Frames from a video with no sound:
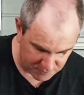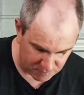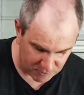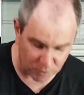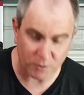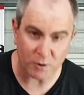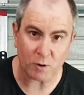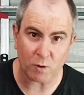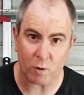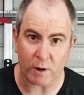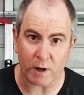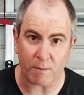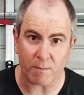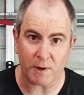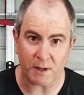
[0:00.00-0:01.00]
melted
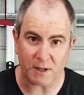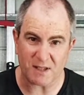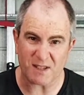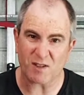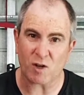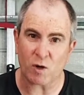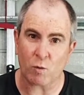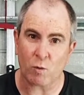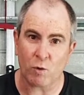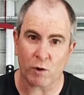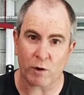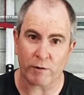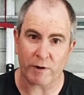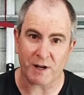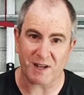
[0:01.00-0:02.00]
quite a bit and there's a lot of
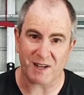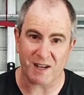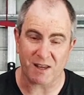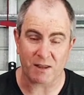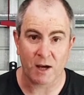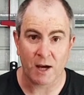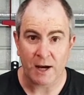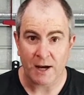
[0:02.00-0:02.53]
water underneath.